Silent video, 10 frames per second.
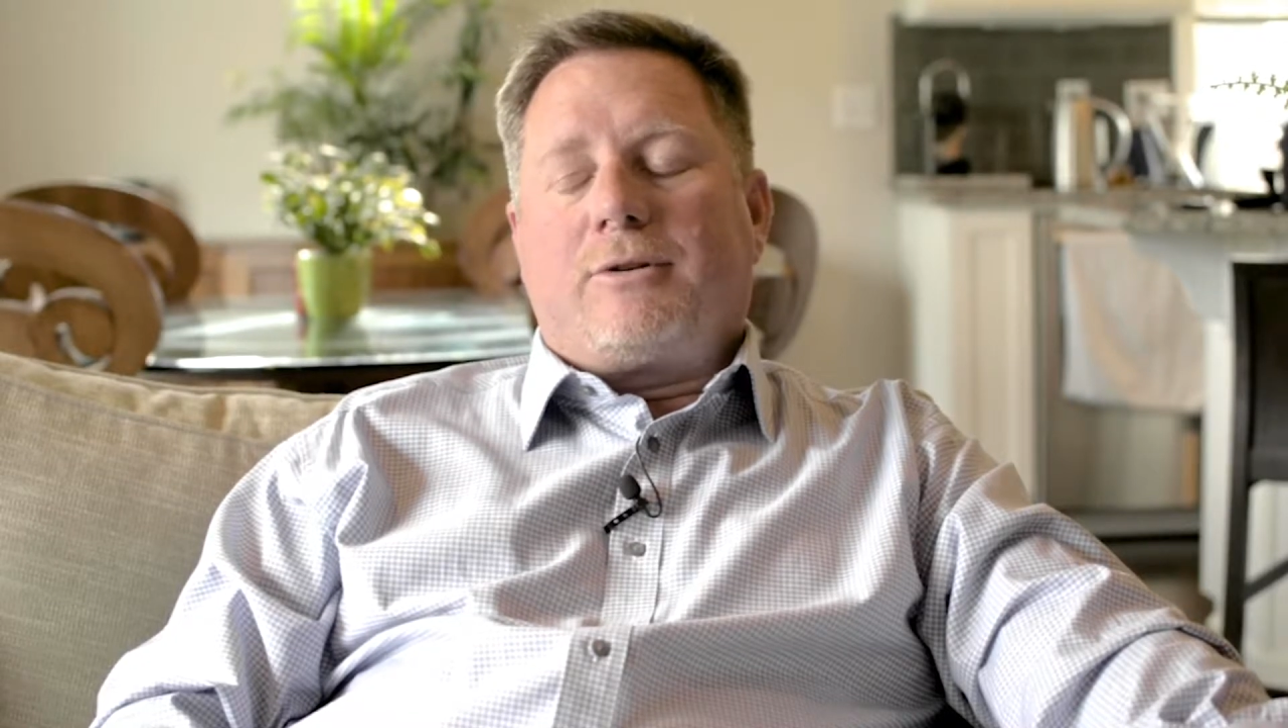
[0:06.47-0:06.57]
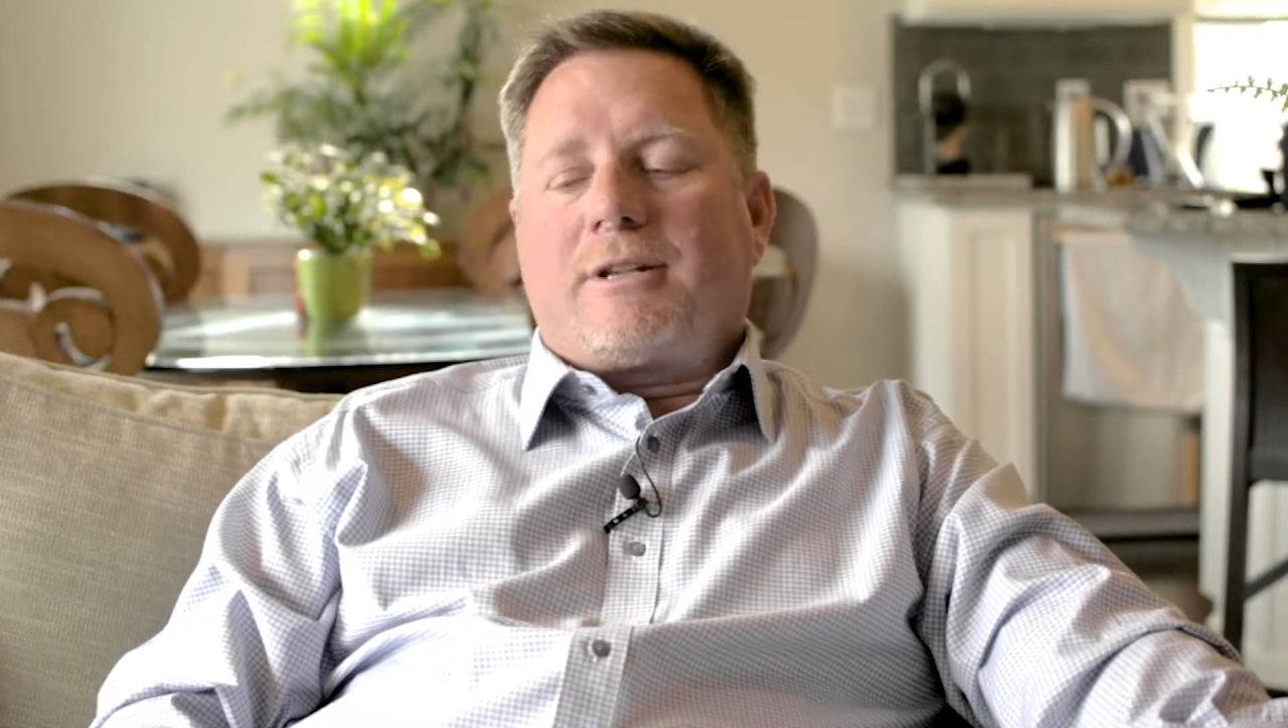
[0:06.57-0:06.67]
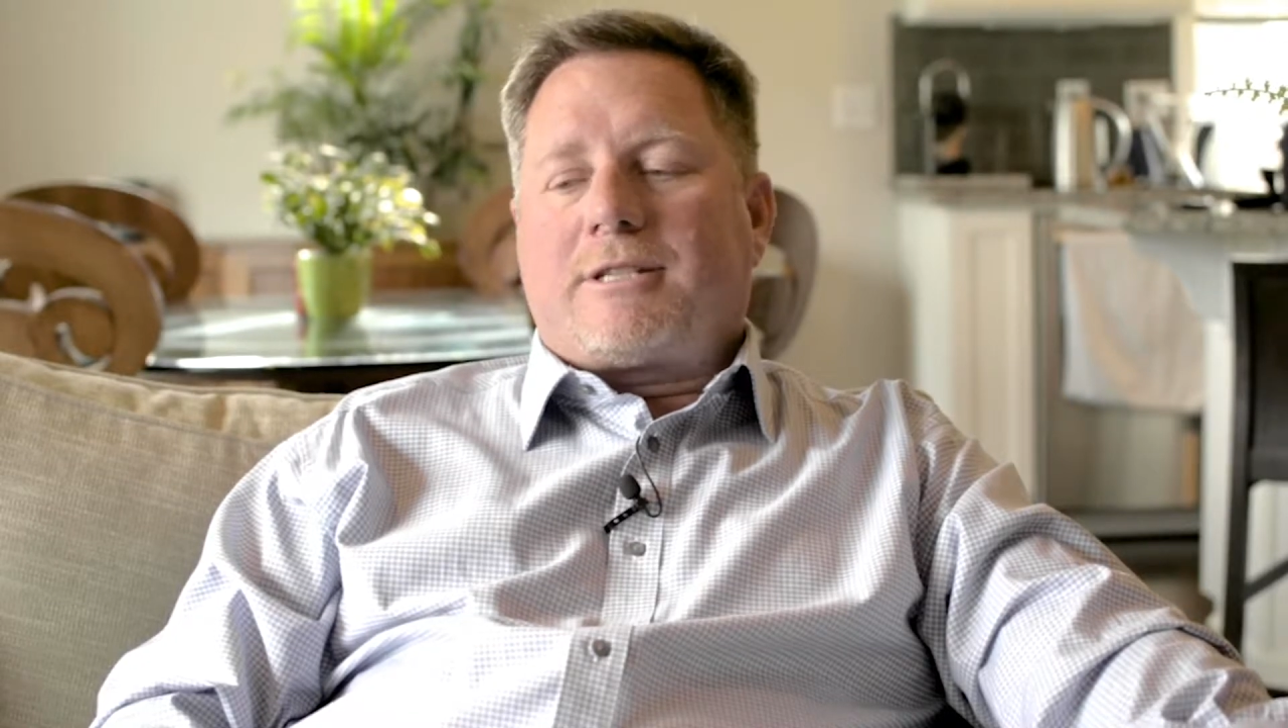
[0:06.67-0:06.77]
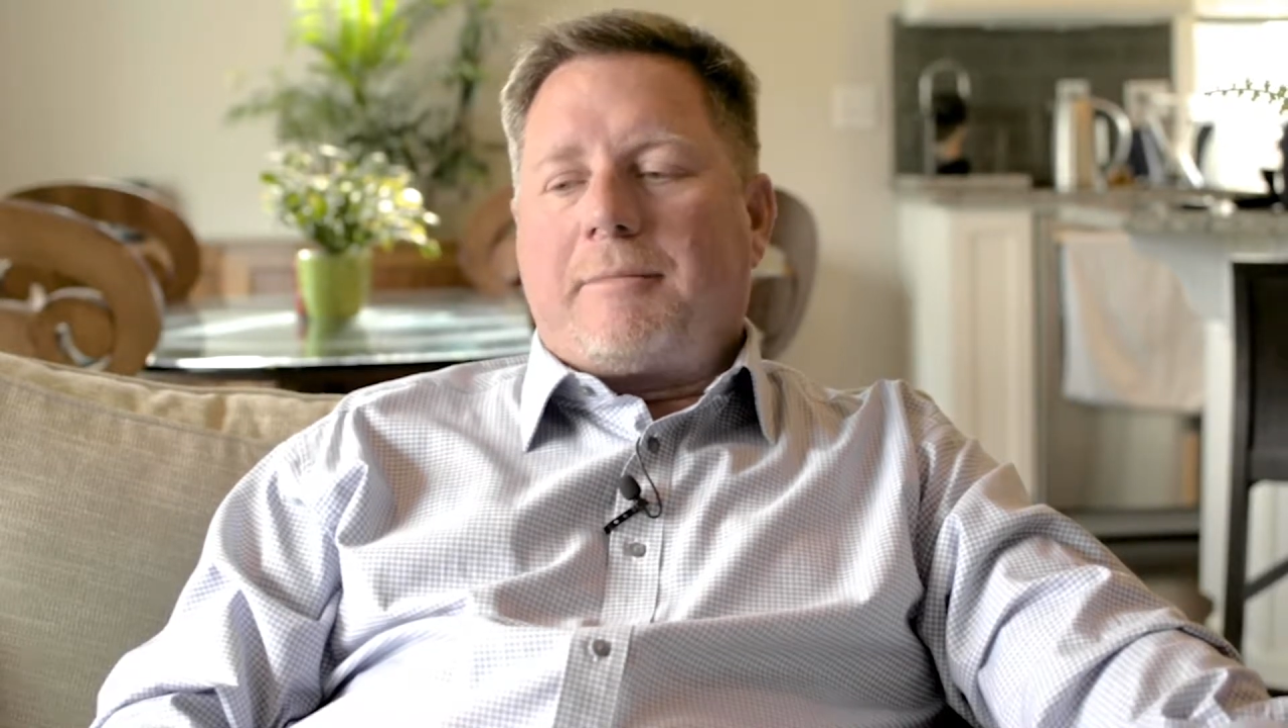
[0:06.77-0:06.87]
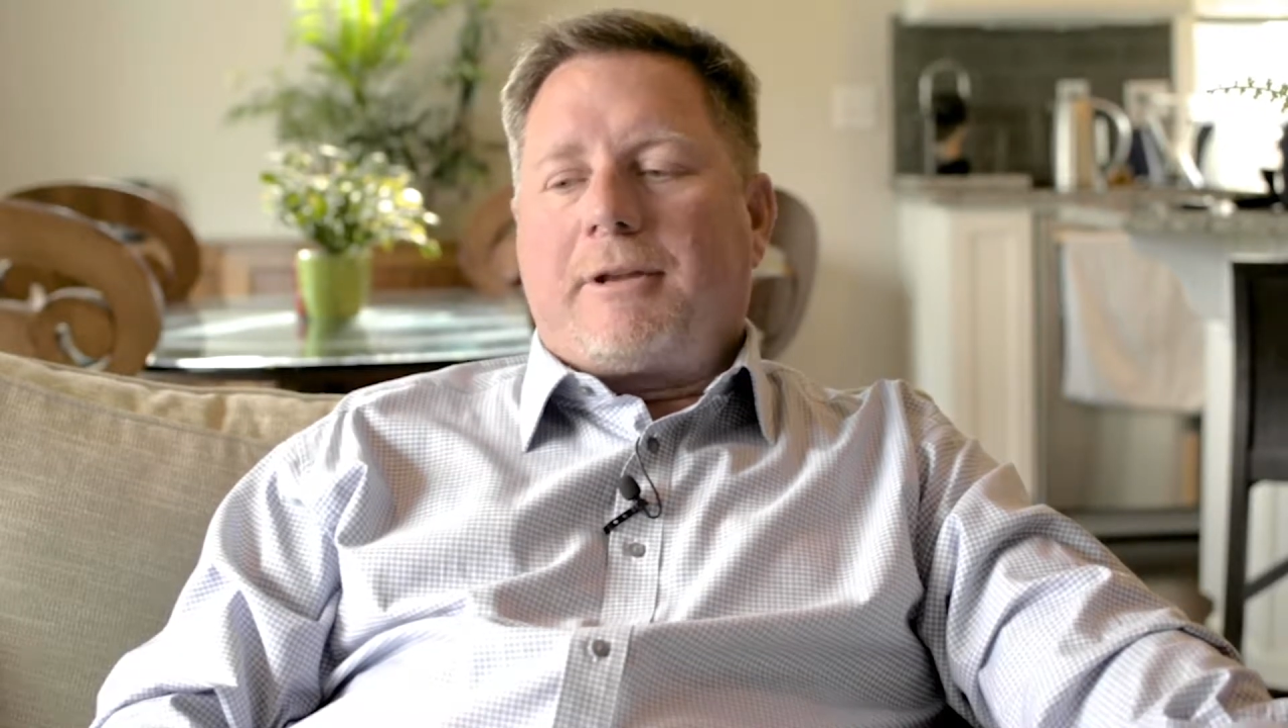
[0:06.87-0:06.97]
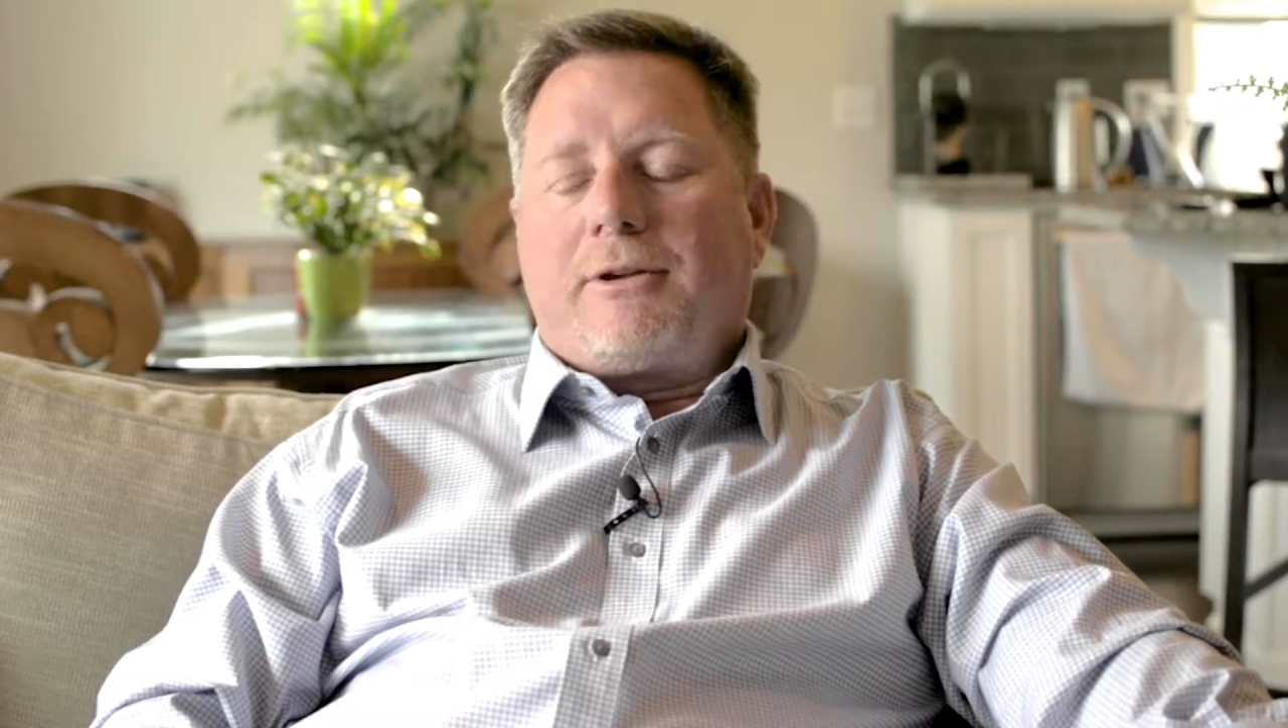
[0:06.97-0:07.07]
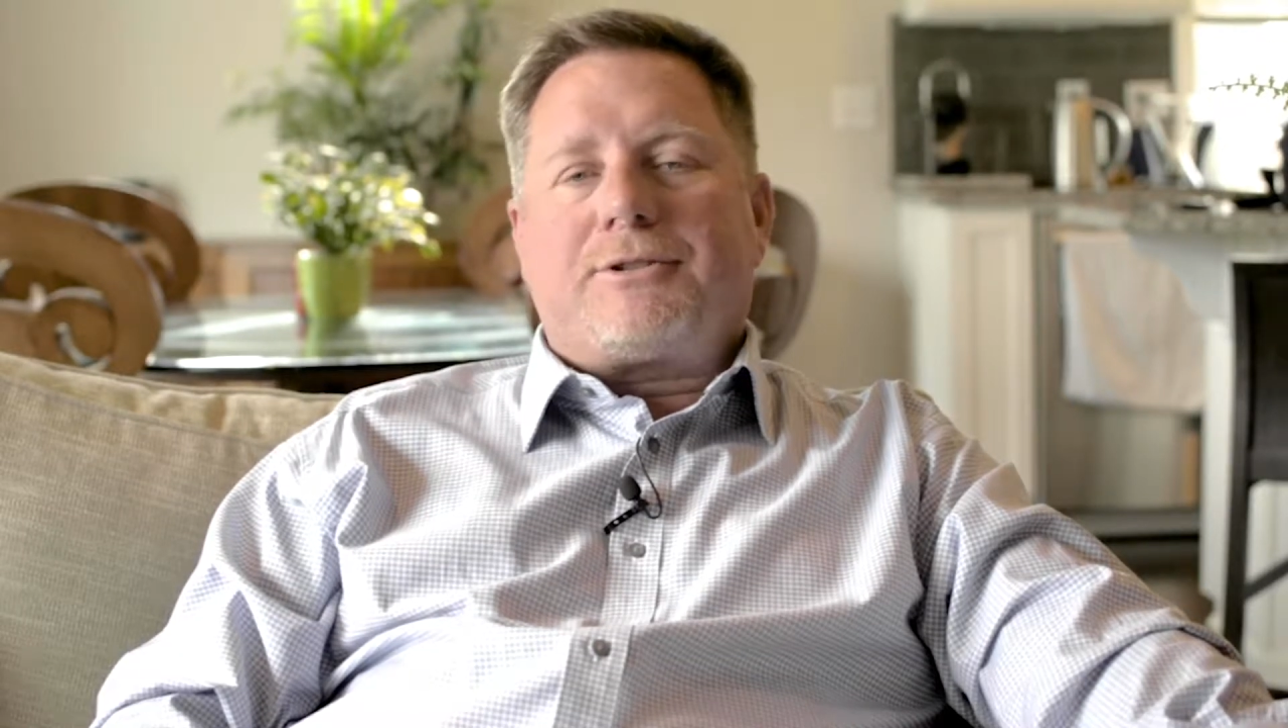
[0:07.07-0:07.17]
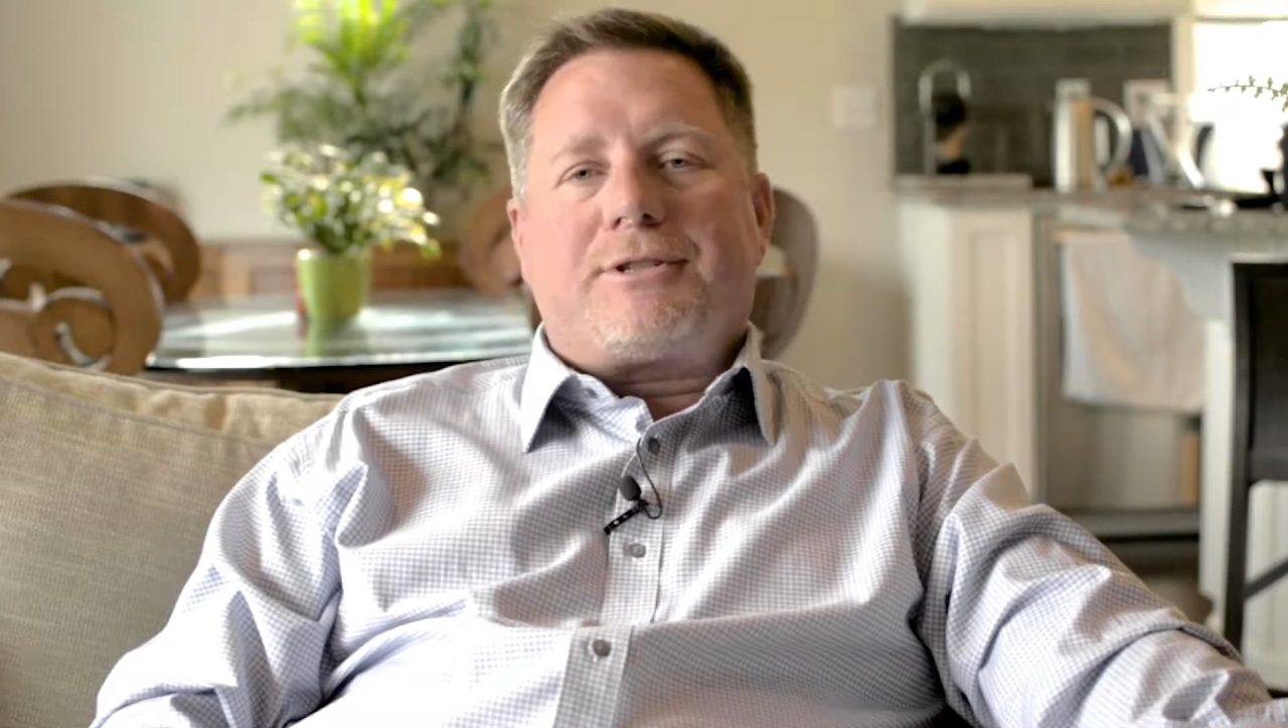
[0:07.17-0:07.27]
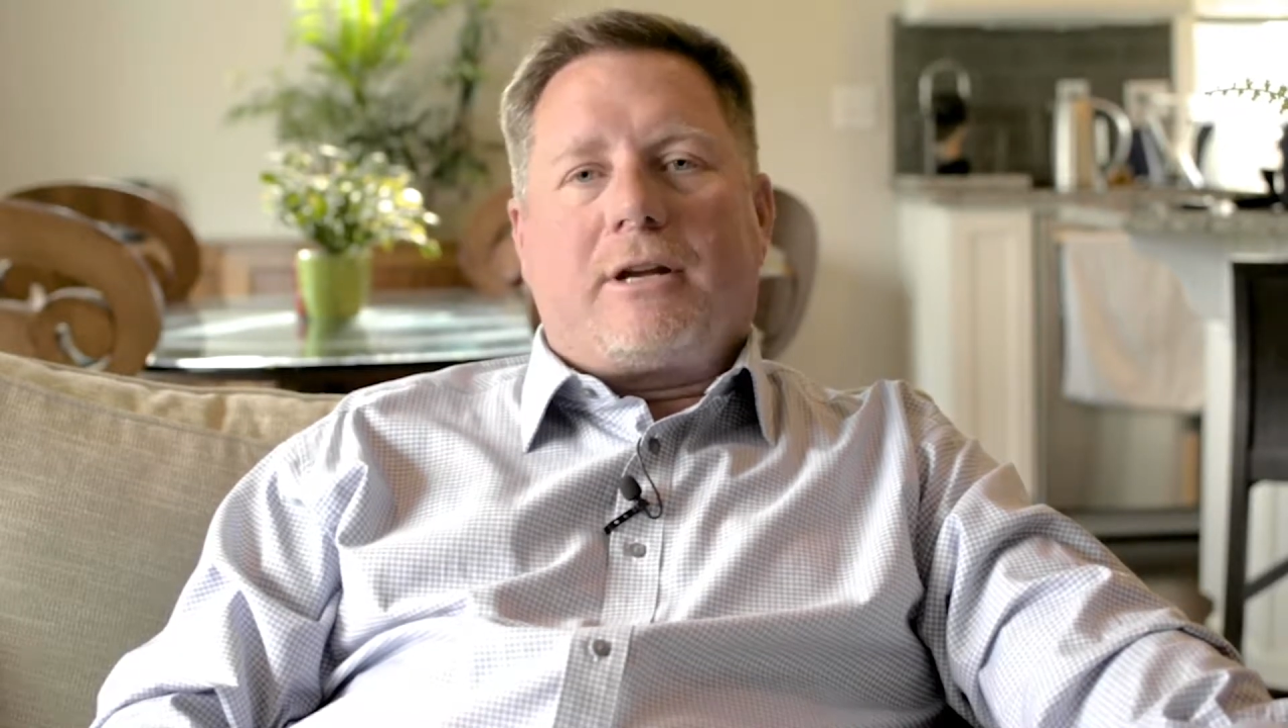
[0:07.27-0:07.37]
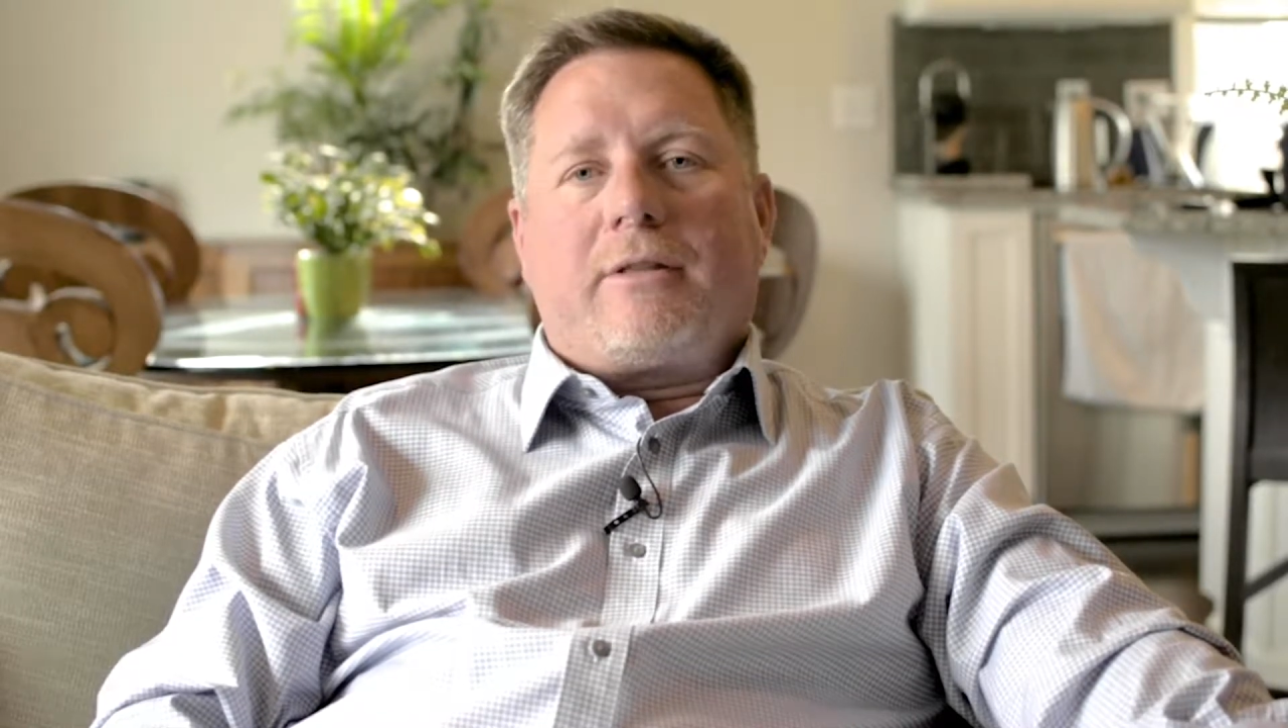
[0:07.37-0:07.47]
and it's something you'll see